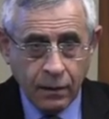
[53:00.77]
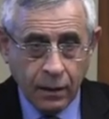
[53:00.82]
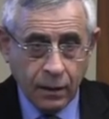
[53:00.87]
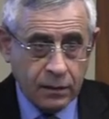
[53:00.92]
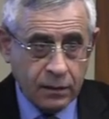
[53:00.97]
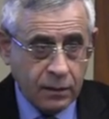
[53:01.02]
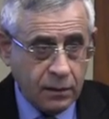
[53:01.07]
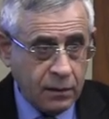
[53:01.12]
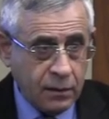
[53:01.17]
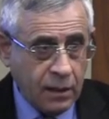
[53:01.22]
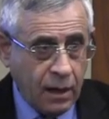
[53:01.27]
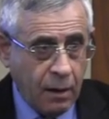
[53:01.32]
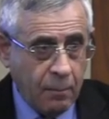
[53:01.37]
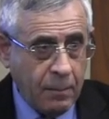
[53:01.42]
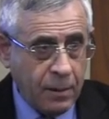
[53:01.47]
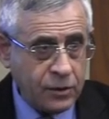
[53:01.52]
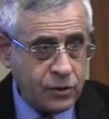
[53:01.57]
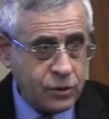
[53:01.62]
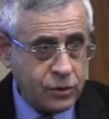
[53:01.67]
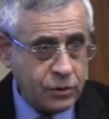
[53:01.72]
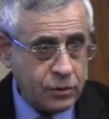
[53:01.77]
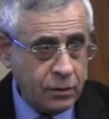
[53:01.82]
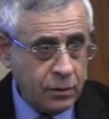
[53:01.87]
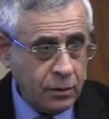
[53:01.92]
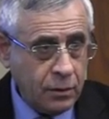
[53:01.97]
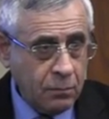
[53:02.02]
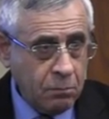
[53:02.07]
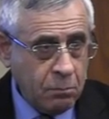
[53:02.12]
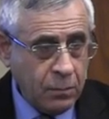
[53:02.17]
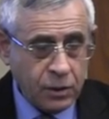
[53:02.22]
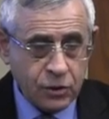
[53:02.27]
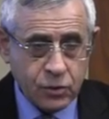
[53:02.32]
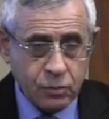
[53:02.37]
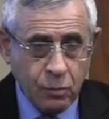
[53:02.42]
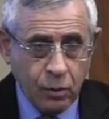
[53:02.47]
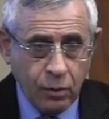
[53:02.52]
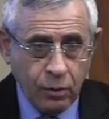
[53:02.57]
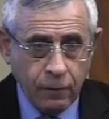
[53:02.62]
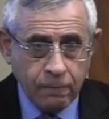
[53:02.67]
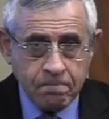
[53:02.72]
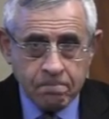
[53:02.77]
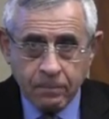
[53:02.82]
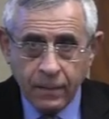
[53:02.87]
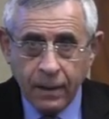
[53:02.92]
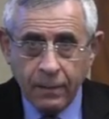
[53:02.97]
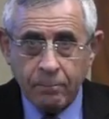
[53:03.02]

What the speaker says: And they are much more